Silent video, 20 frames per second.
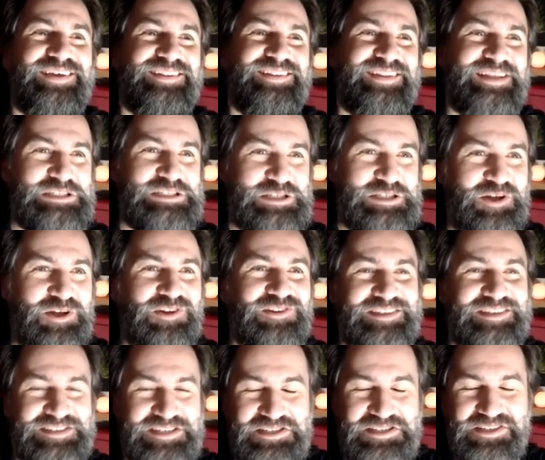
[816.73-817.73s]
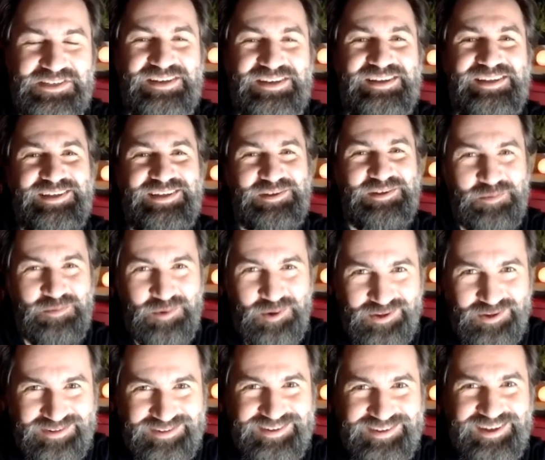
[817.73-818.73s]
Mm-hmm. That's not necessarily
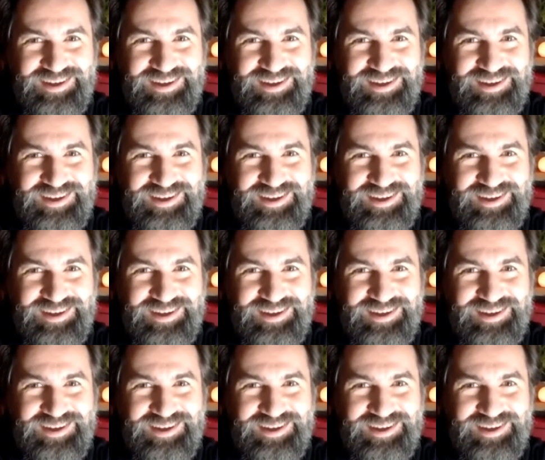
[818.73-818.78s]
what,